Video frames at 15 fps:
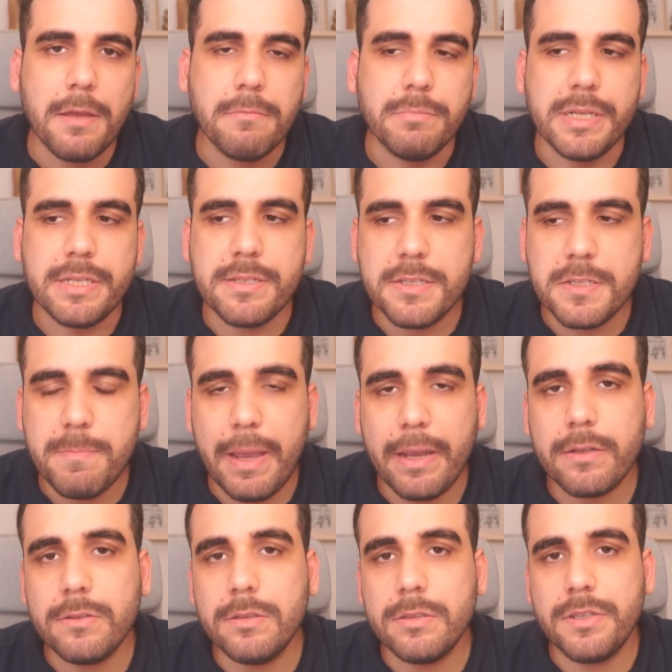but
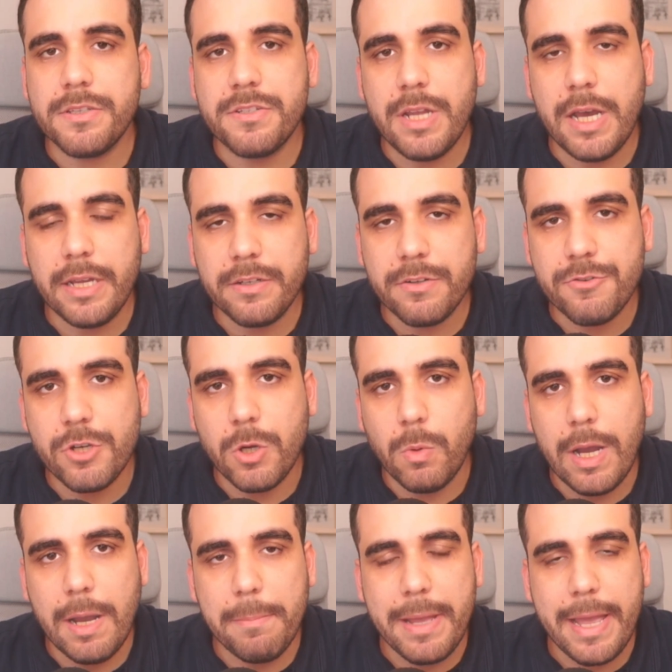Speckle does not show
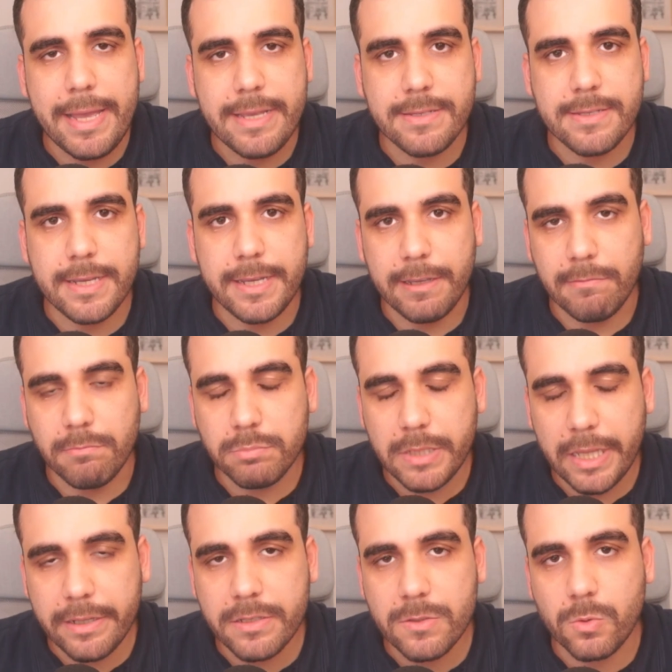up as a
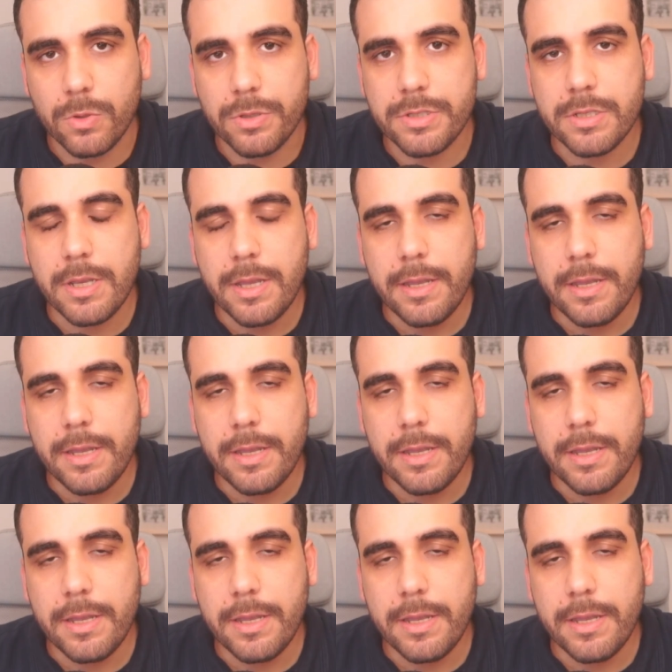data source.